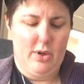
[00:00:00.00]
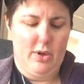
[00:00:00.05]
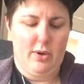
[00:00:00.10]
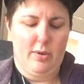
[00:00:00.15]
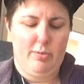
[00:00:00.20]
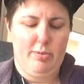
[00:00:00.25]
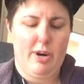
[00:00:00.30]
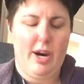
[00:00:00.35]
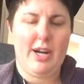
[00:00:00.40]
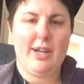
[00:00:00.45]

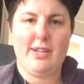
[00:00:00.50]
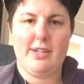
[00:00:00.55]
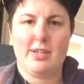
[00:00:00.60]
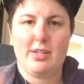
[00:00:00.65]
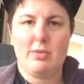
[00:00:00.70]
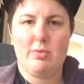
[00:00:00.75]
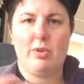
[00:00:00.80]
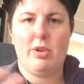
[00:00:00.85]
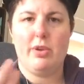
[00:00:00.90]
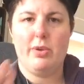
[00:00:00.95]
Practice
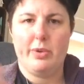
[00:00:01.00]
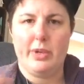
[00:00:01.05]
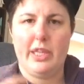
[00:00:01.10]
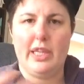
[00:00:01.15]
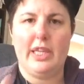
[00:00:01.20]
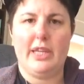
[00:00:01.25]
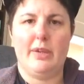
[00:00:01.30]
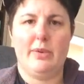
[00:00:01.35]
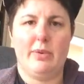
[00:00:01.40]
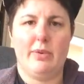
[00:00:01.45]
swallowing
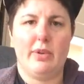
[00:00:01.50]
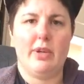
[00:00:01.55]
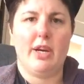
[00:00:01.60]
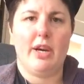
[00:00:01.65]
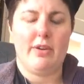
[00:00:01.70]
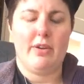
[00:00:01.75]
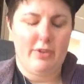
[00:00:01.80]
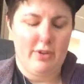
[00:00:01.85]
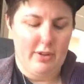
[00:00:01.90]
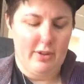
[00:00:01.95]
liquid
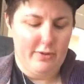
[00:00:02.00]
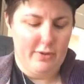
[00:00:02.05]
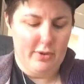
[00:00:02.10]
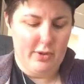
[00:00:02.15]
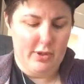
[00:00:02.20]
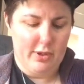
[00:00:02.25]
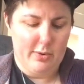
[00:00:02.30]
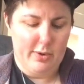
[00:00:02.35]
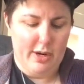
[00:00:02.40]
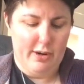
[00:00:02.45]
after the
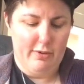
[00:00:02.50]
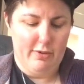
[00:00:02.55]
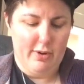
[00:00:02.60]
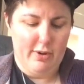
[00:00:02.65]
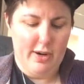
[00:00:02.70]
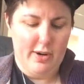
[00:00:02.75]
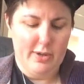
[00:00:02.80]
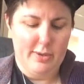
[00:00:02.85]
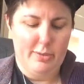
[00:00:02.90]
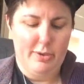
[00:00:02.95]
first
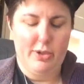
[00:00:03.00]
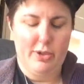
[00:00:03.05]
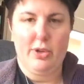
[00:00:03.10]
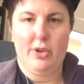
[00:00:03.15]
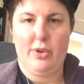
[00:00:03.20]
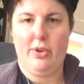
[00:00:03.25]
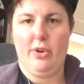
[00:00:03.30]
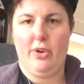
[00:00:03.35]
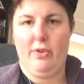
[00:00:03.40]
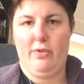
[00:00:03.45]
24 hours, but
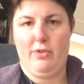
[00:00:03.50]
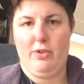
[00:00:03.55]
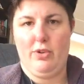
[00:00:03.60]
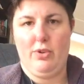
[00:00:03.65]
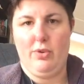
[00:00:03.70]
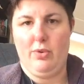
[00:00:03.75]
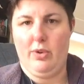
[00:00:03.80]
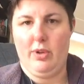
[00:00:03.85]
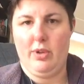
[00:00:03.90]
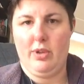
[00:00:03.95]
don't
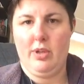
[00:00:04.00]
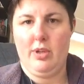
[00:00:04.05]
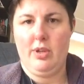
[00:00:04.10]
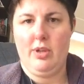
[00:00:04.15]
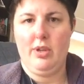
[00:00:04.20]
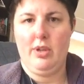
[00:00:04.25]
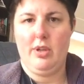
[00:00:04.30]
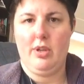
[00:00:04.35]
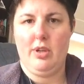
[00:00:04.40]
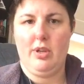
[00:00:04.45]
overdo it.
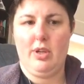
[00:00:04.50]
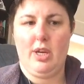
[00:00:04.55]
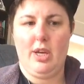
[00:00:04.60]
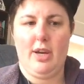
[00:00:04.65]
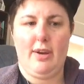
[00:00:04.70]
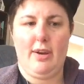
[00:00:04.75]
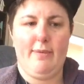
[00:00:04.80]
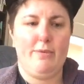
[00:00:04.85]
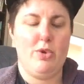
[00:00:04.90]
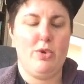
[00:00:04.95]

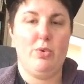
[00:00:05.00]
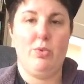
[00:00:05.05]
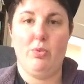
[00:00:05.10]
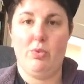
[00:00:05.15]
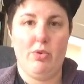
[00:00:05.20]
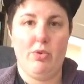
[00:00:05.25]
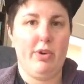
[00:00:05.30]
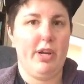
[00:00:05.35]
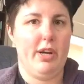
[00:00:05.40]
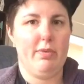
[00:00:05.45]
You
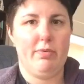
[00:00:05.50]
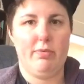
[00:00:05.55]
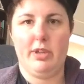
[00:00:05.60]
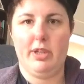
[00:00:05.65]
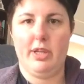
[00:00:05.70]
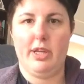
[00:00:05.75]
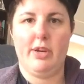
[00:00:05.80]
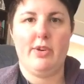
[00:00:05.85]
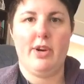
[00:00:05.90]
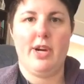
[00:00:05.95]
will get a
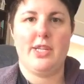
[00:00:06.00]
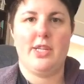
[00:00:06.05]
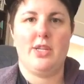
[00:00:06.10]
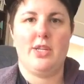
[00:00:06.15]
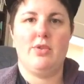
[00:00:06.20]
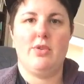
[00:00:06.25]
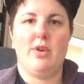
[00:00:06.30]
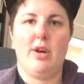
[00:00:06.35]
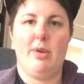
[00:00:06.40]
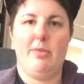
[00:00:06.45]
really crazy
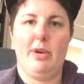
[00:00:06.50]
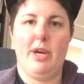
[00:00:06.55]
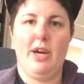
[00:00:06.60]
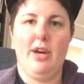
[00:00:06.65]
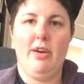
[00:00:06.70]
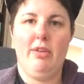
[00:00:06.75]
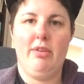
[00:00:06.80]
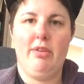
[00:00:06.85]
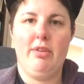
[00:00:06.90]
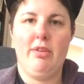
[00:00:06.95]
dry
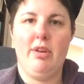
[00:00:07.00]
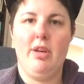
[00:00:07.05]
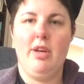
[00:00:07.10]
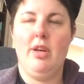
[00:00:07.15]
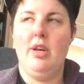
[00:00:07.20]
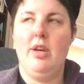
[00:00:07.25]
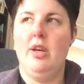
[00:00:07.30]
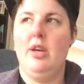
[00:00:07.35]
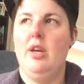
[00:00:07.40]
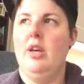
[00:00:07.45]
mouth,
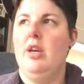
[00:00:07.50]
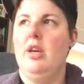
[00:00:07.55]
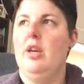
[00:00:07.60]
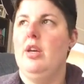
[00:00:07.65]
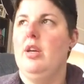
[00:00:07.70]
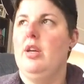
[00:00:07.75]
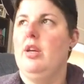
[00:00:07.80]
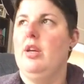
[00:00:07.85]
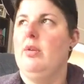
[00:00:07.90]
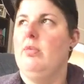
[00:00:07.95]

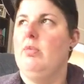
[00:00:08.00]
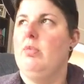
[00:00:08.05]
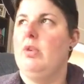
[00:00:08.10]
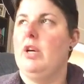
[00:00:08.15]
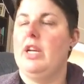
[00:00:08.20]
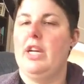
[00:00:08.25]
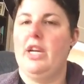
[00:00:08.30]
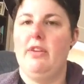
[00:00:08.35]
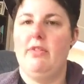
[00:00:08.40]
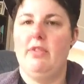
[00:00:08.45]

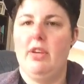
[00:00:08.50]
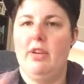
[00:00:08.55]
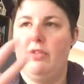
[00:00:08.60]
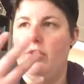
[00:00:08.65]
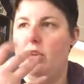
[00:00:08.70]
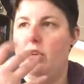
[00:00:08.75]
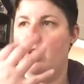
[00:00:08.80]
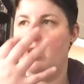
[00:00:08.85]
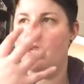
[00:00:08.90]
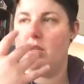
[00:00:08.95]
but even if
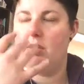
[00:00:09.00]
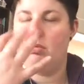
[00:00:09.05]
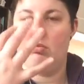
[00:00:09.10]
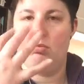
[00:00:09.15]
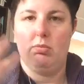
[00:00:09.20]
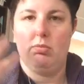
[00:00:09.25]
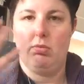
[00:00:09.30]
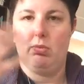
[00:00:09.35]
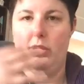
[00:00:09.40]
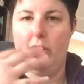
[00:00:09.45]
you just
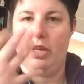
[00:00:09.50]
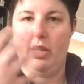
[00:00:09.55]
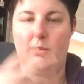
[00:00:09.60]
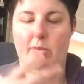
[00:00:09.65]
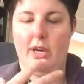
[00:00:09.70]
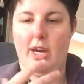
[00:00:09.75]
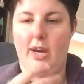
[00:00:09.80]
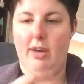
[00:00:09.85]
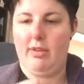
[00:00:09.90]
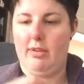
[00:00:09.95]
wet your
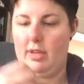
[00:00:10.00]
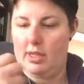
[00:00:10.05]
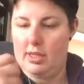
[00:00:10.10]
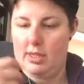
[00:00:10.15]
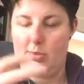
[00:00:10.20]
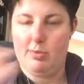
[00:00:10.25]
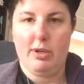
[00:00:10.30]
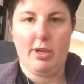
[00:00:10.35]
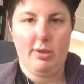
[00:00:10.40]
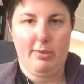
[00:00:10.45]
mouth and
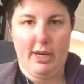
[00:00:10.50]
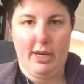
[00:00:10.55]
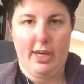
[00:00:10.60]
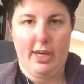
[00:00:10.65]
spit it back